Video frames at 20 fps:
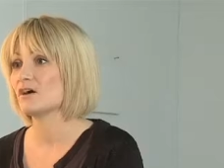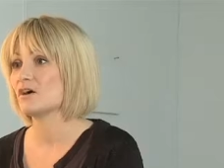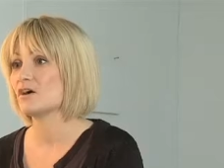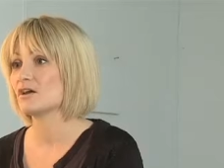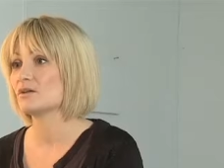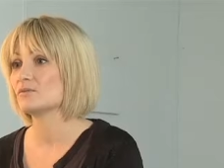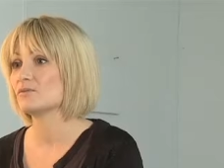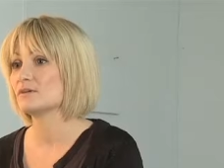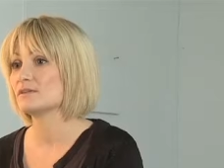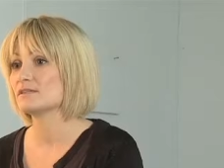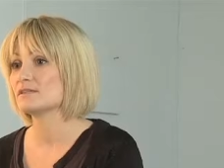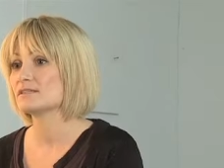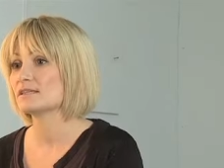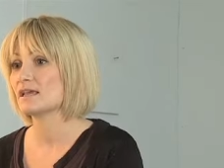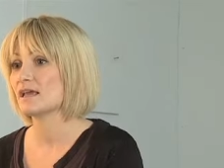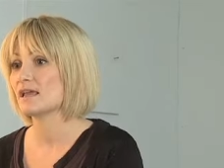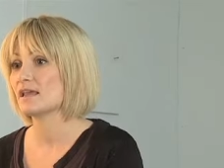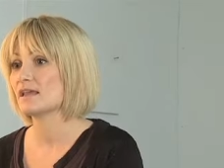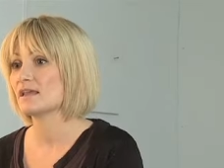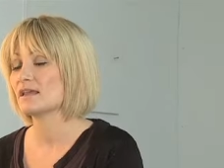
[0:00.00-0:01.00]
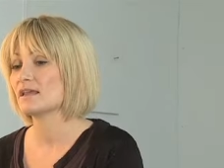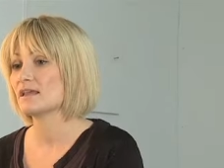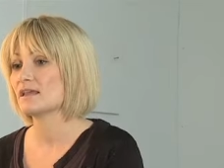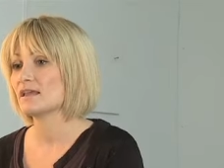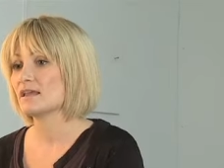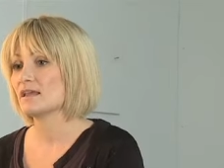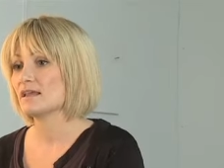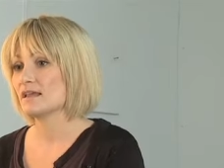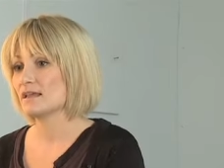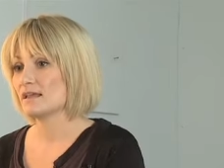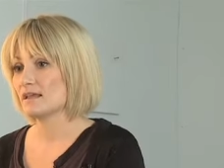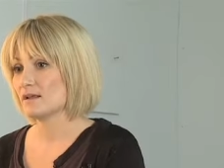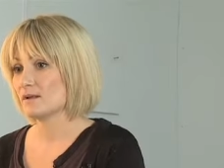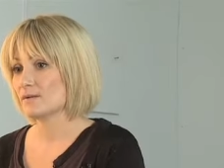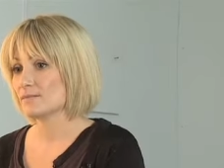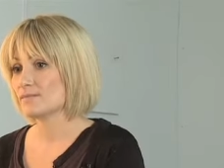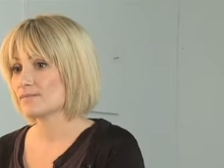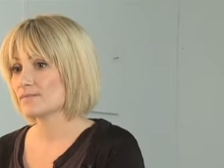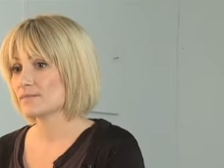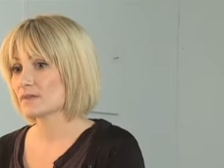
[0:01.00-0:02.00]
I would say
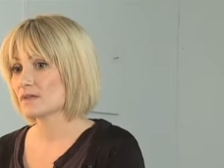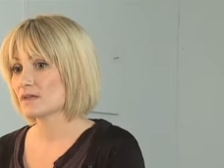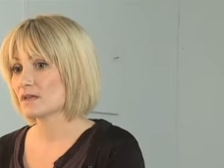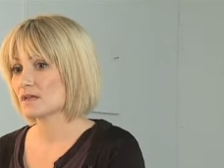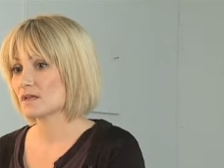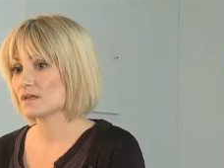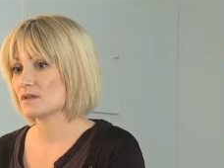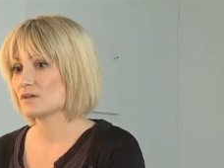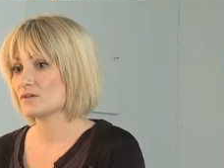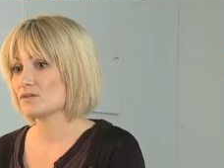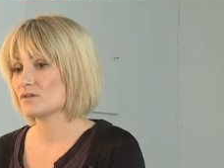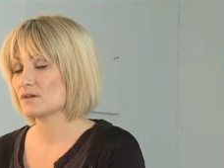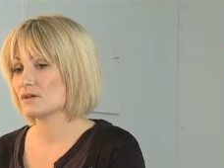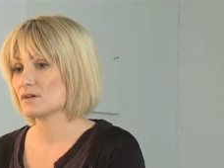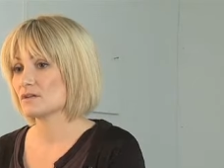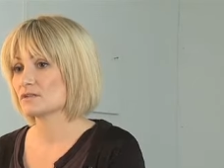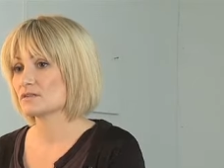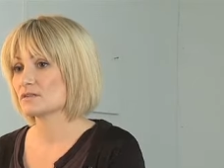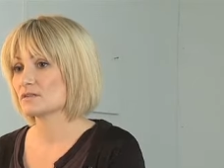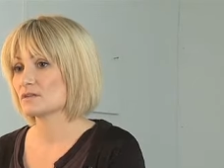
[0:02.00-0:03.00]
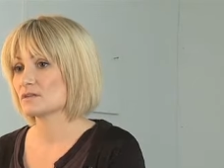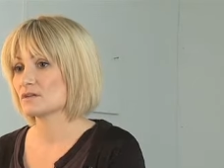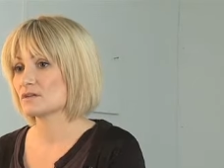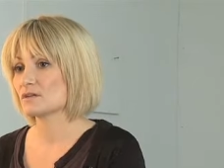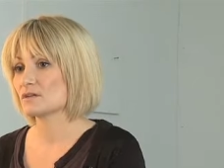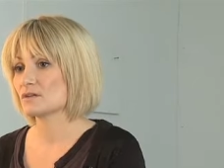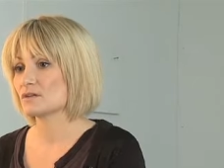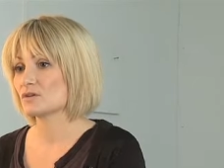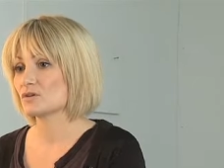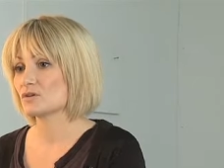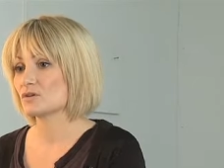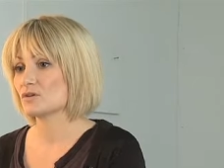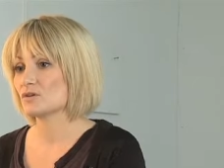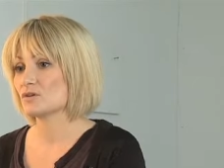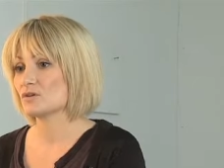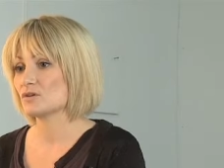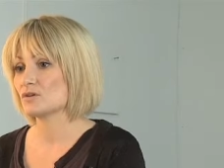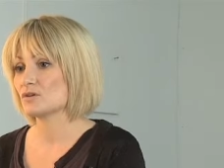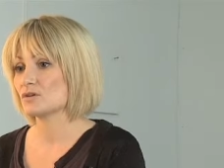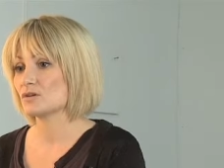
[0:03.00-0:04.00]
that
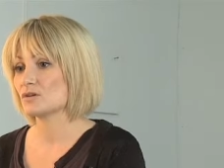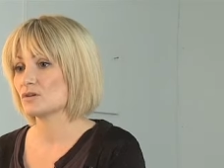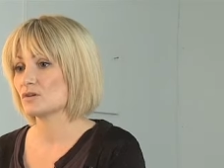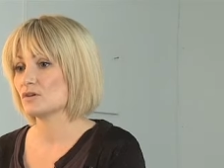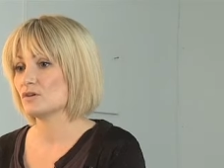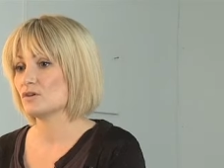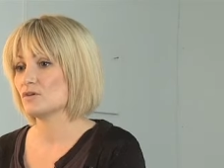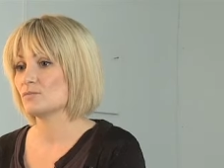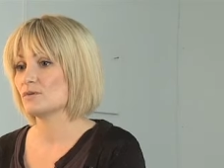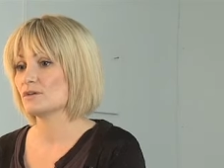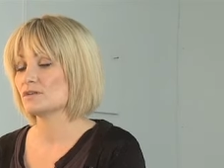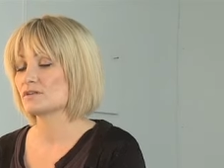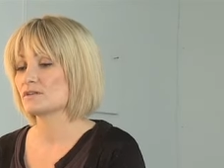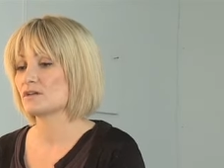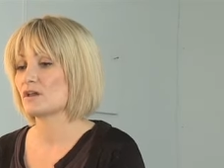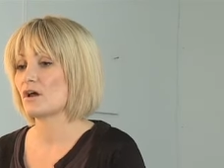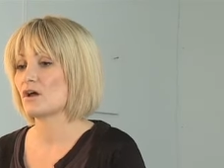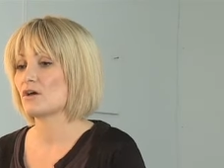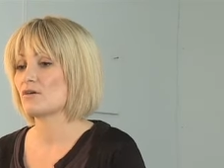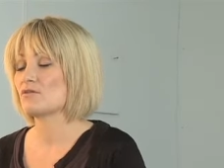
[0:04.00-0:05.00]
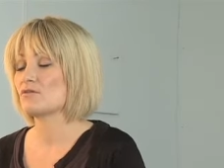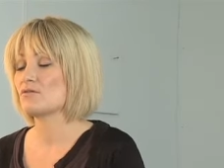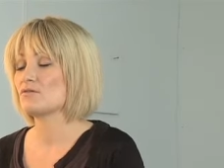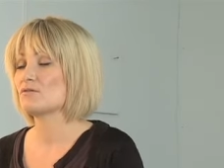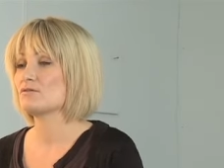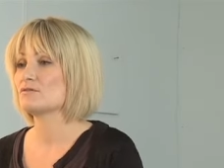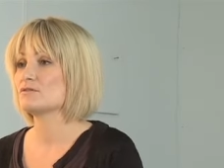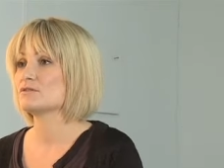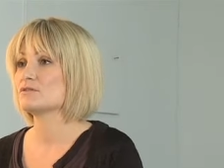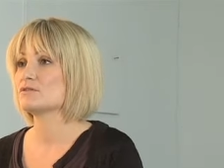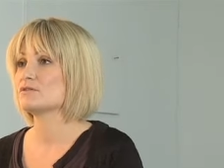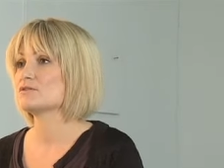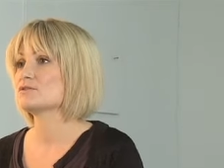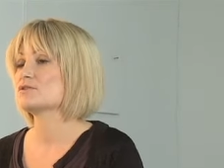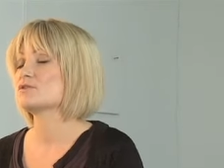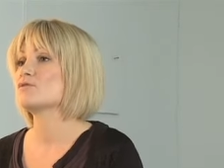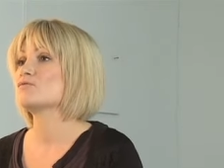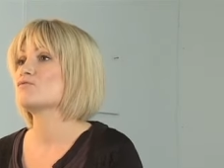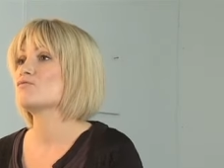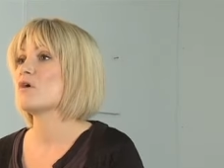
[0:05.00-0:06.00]
you must go
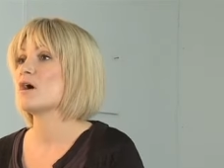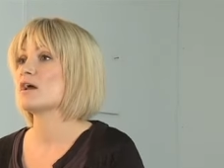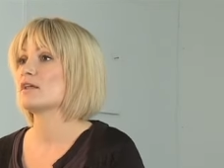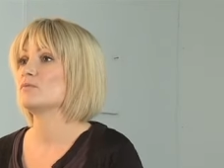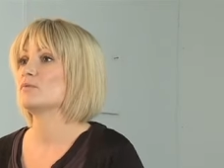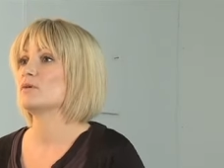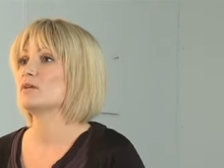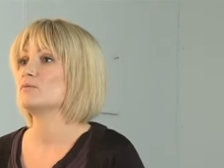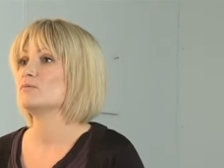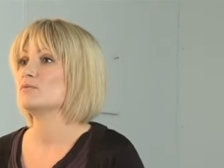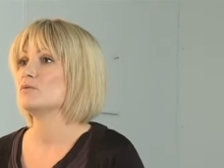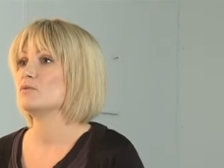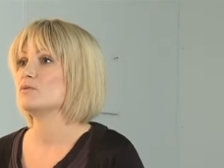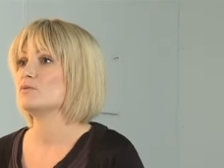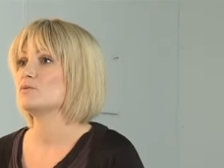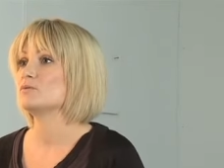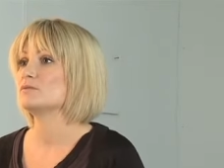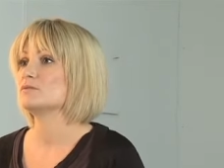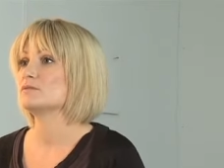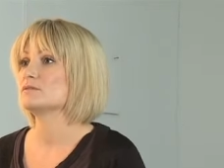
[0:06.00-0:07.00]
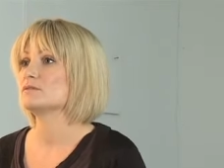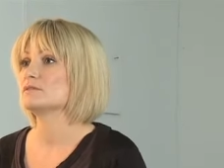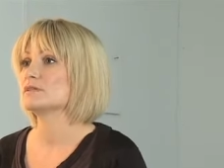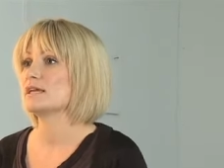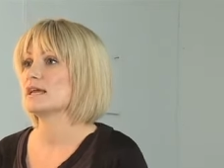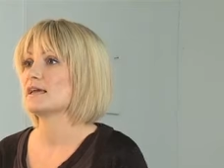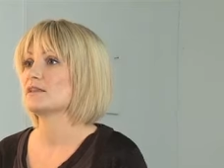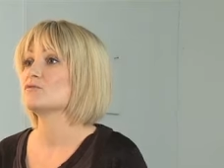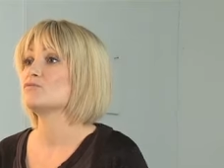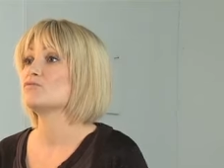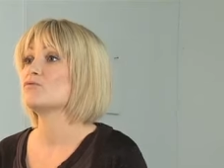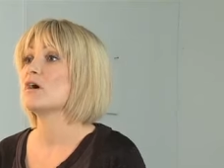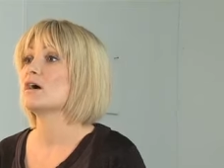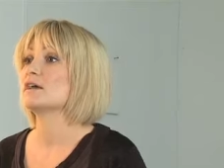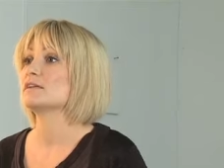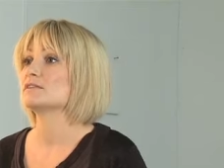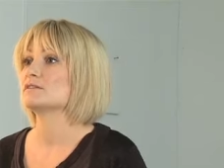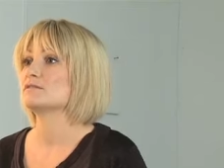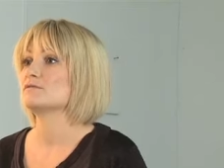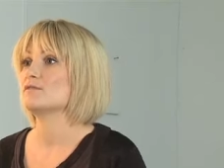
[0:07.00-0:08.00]
to the right people to get the
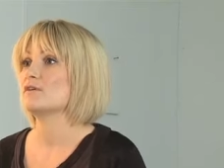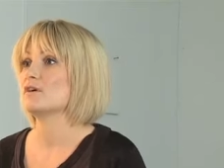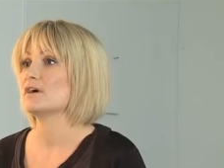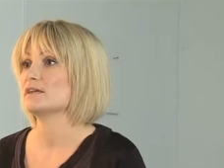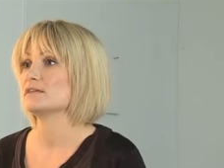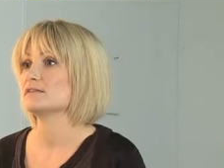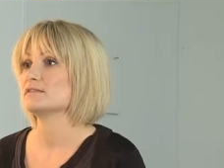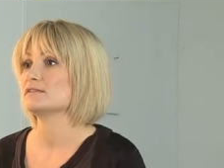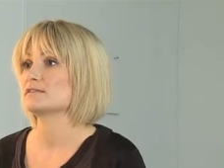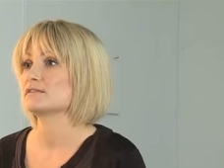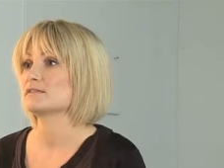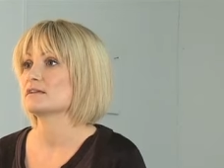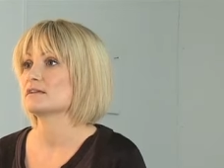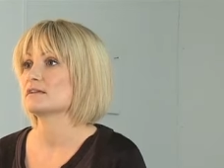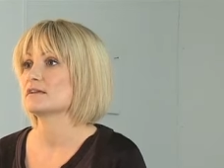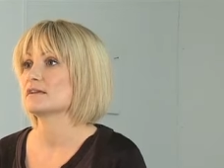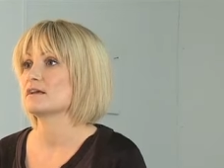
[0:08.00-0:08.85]
right advice.